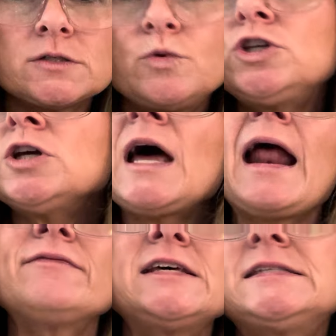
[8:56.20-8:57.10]
We should not
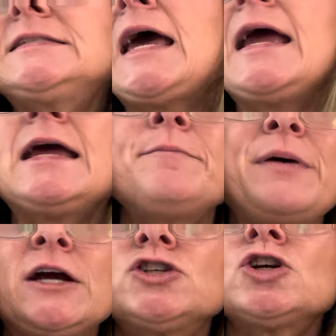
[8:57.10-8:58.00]
have the same
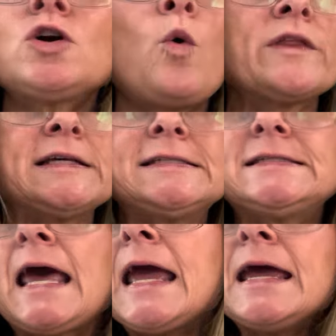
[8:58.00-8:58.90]
picture or the
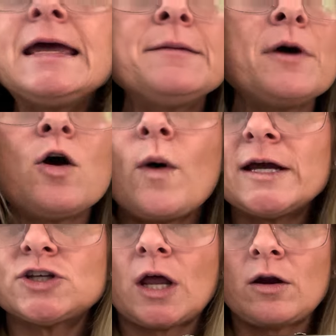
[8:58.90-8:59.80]
same
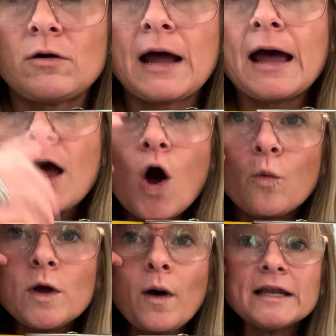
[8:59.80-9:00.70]
equation, okay?
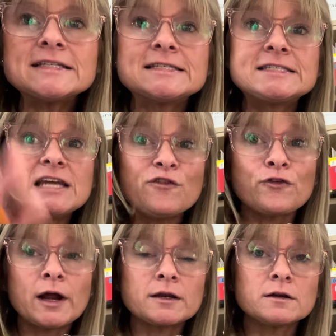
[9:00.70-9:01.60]
We want
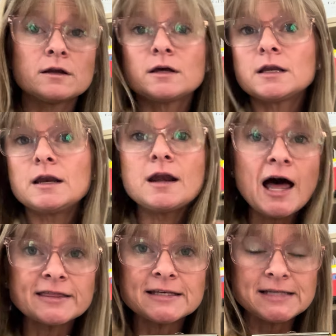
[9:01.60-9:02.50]
different,
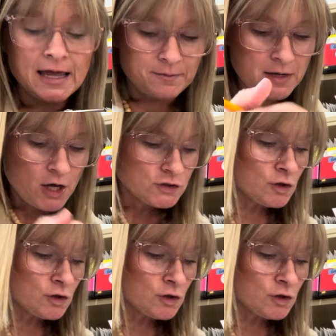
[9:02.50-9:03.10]
not the same. So